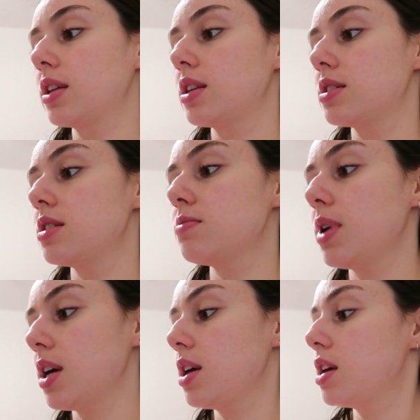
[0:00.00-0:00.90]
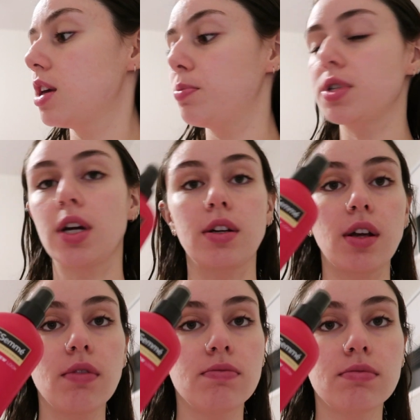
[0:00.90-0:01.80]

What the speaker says: Like this is my heat protectant.